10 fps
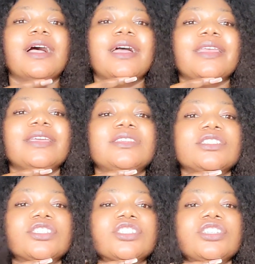and then the
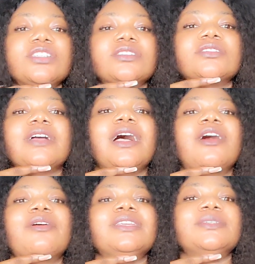chin are
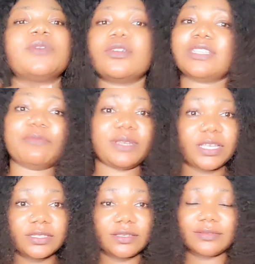already, because I've been
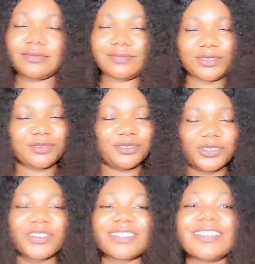eating
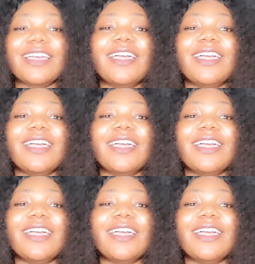junks.